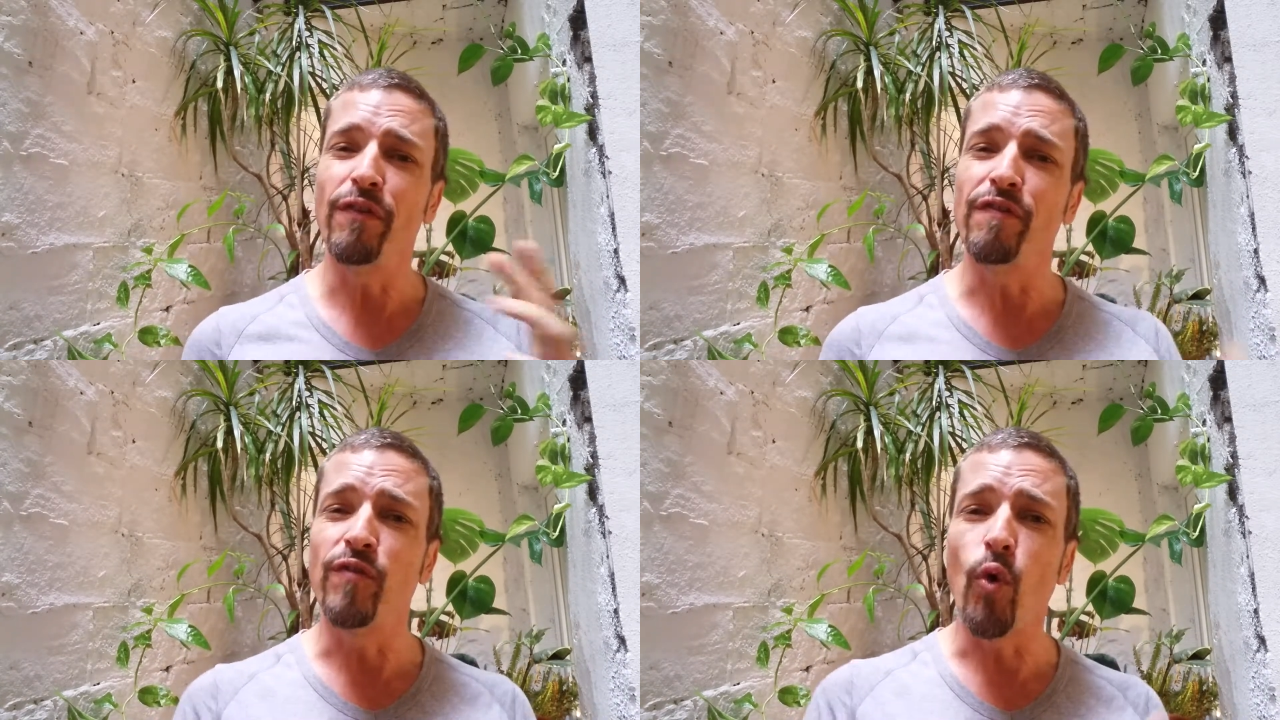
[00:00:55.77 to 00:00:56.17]

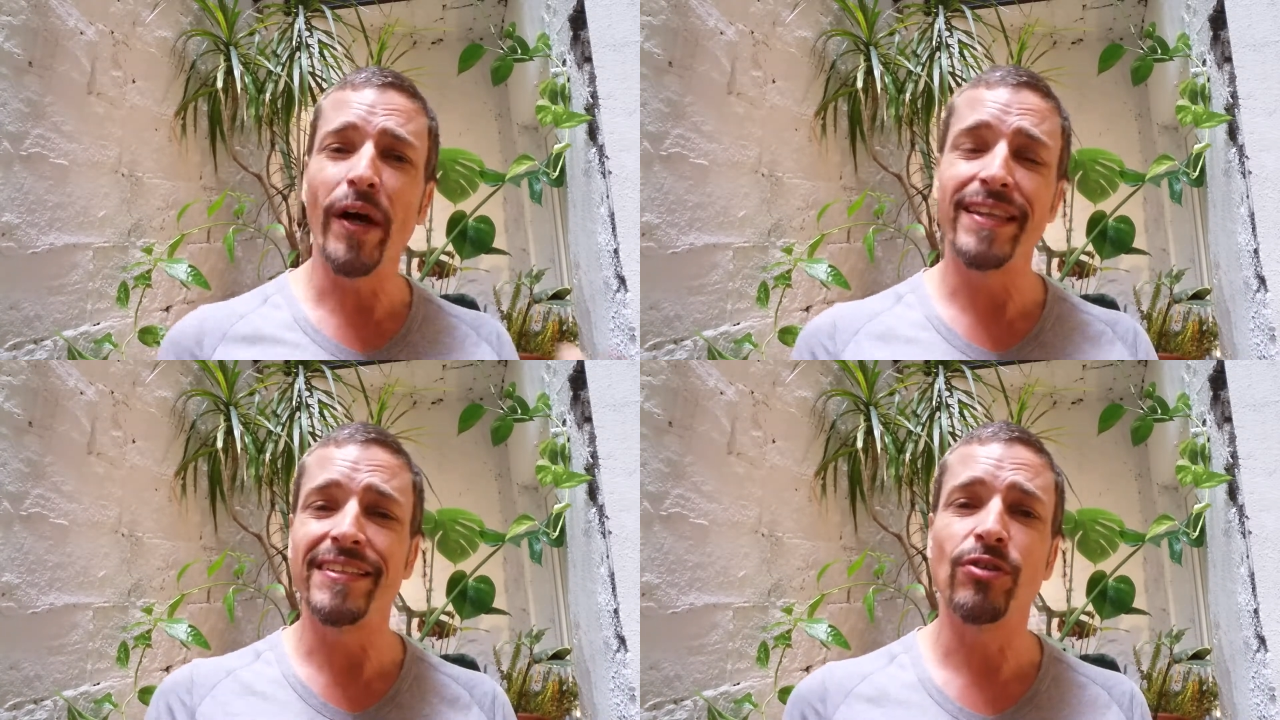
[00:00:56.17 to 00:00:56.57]

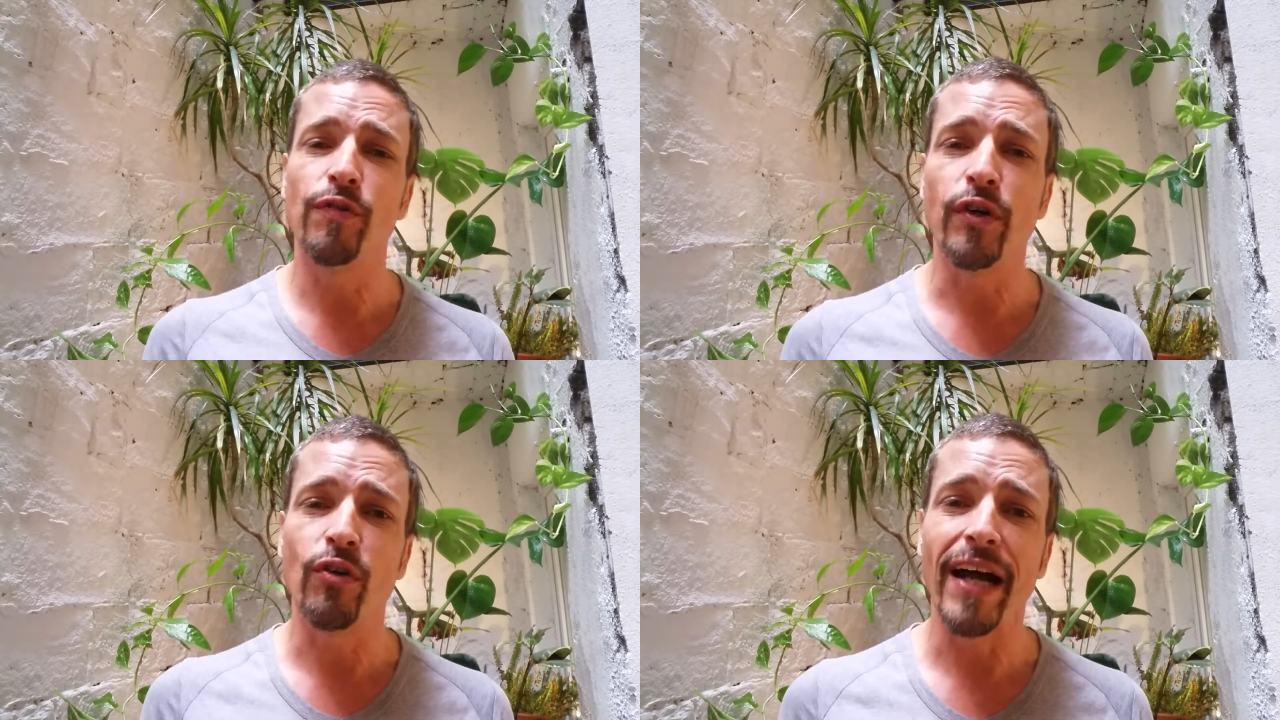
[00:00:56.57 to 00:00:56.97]
avoid this
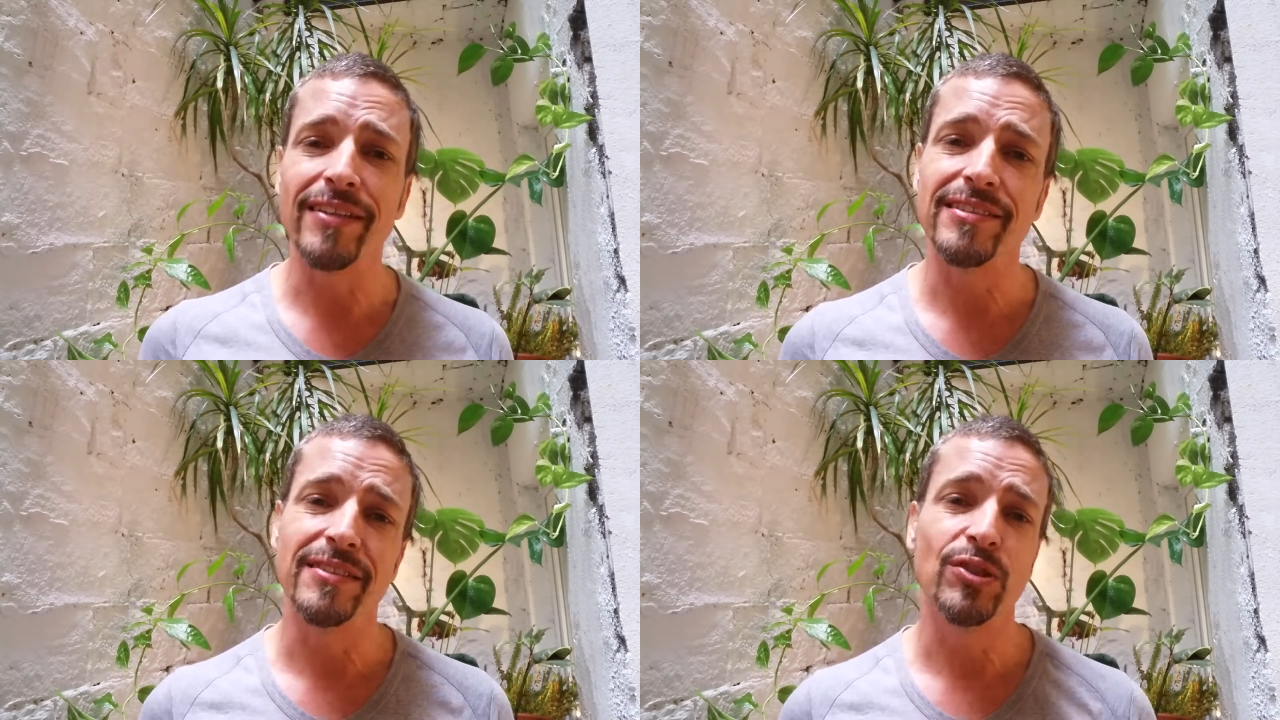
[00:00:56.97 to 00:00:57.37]

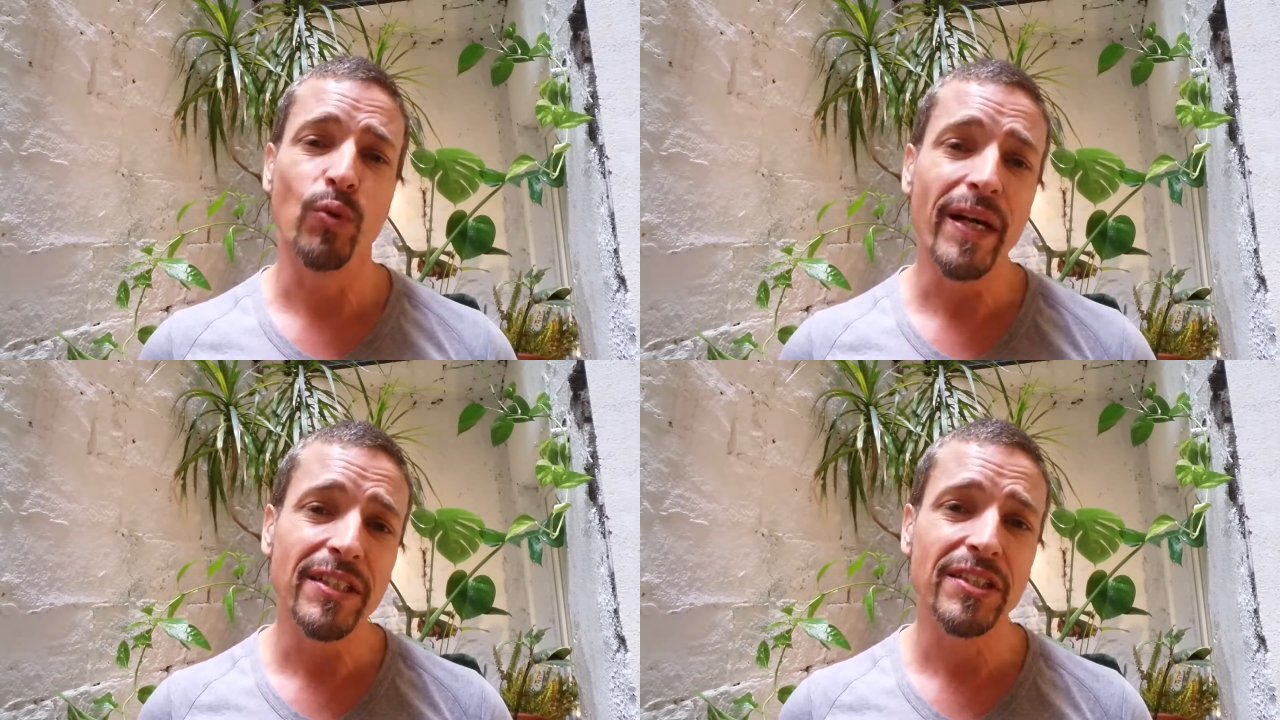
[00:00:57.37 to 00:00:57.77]
overcrowded
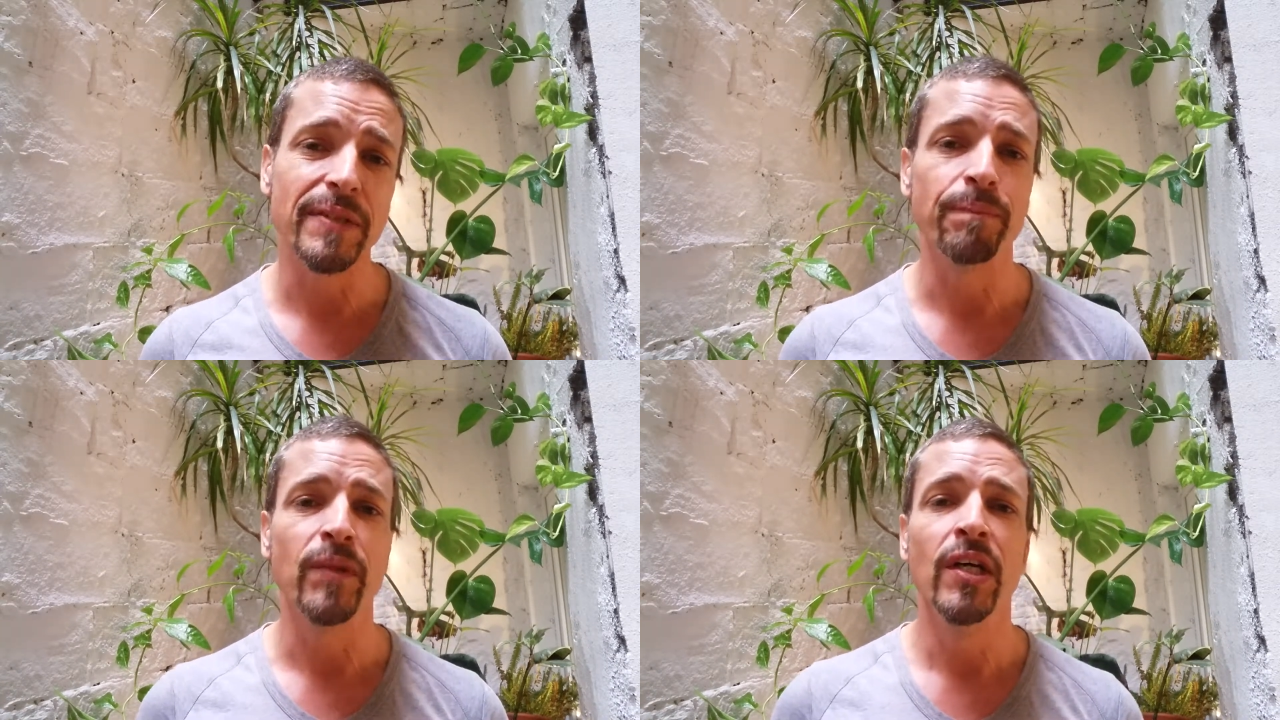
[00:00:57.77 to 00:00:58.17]

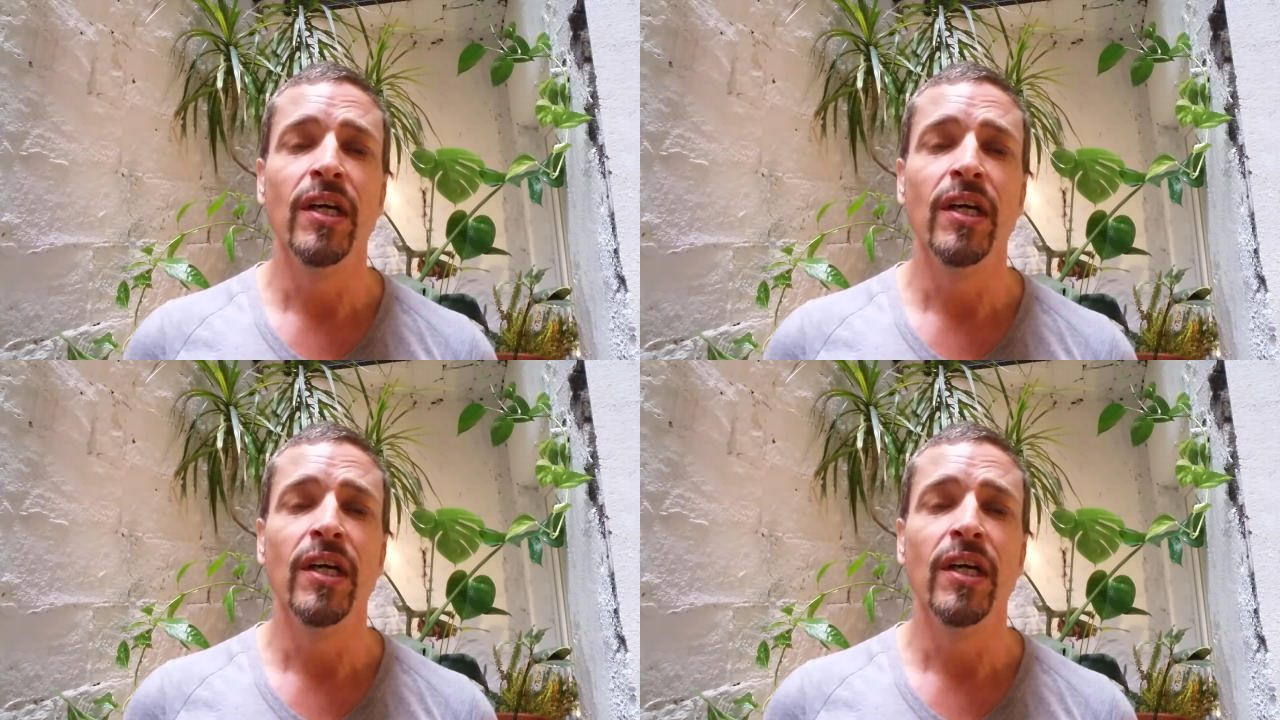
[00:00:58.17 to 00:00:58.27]
situation?